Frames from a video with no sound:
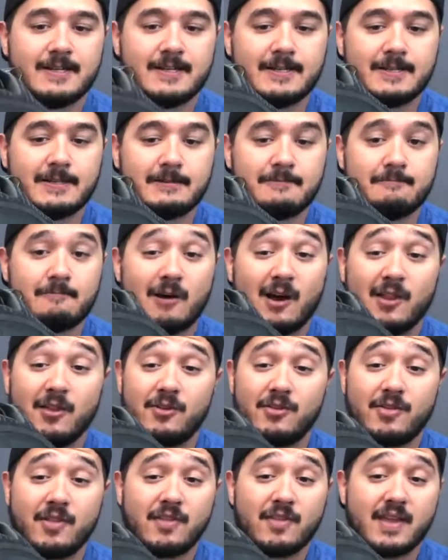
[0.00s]

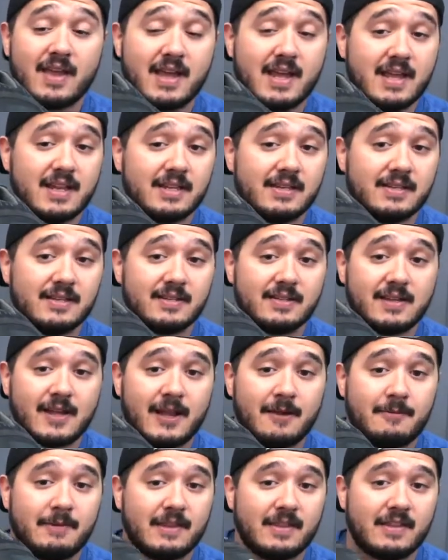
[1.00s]
Other than that,
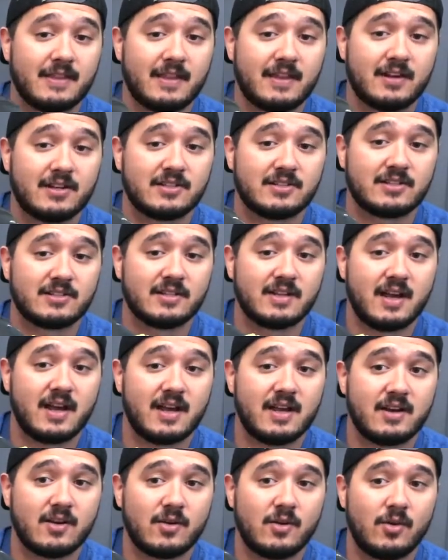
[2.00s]
I mean, there's
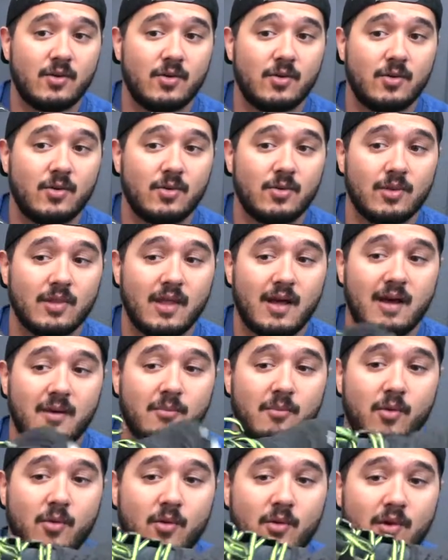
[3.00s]
not a whole
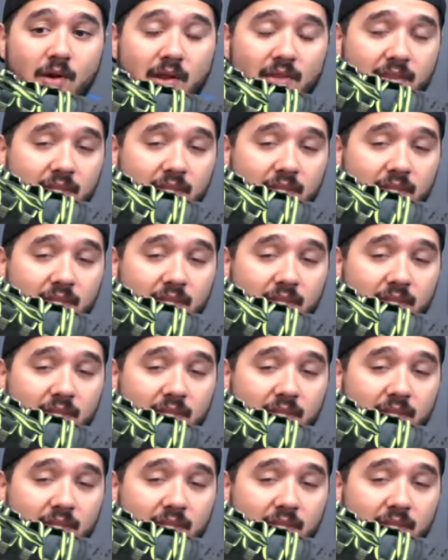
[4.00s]
lot more.